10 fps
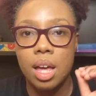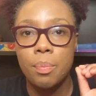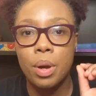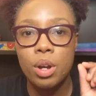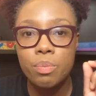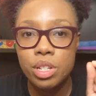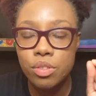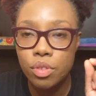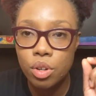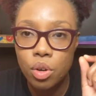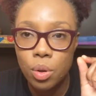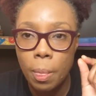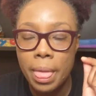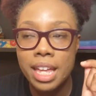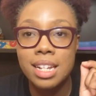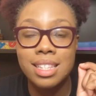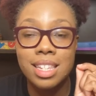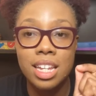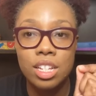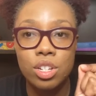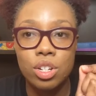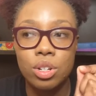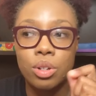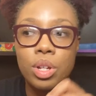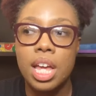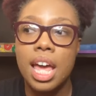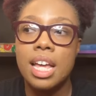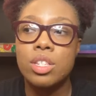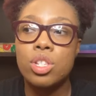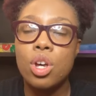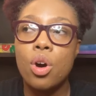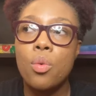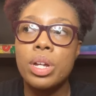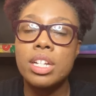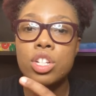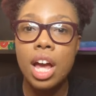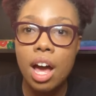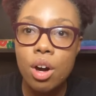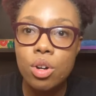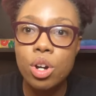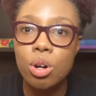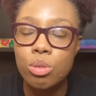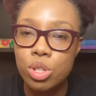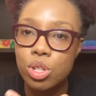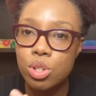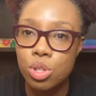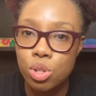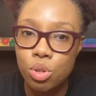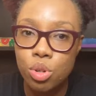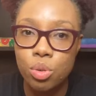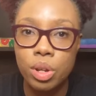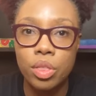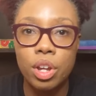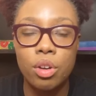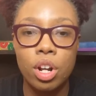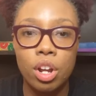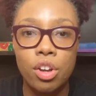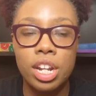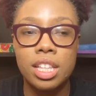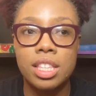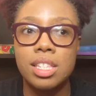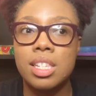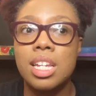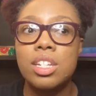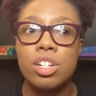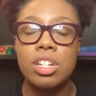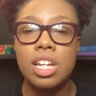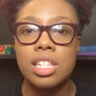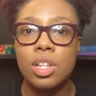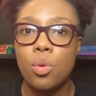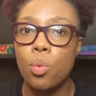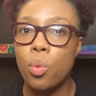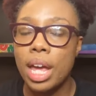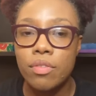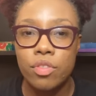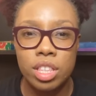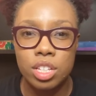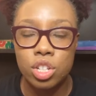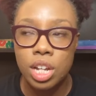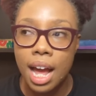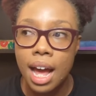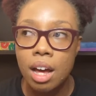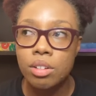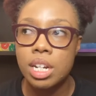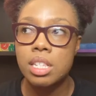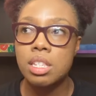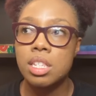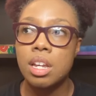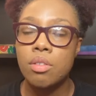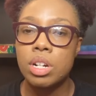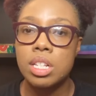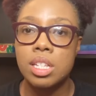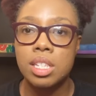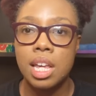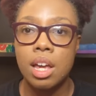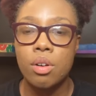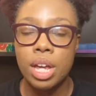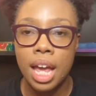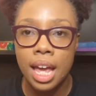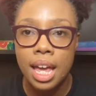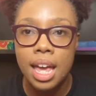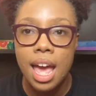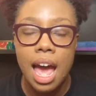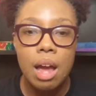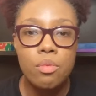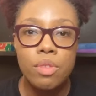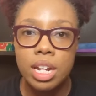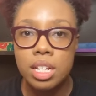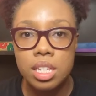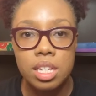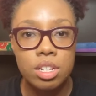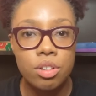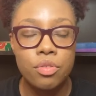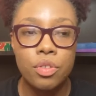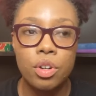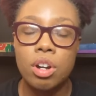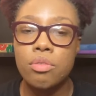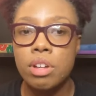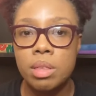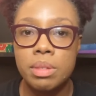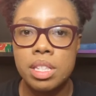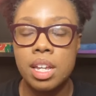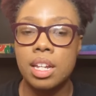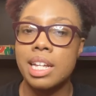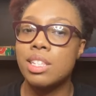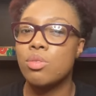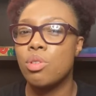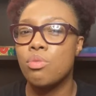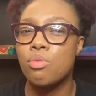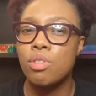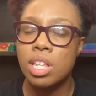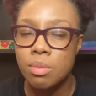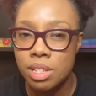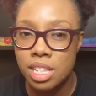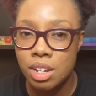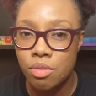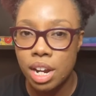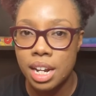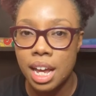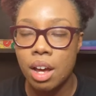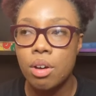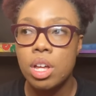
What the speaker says: purposeful and intentional. And so when a child goes to school, when they're learning, the teacher doesn't wait for the child necessarily to say, okay, I'm ready, teacher, for arithmetic. Let's do arithmetic right now.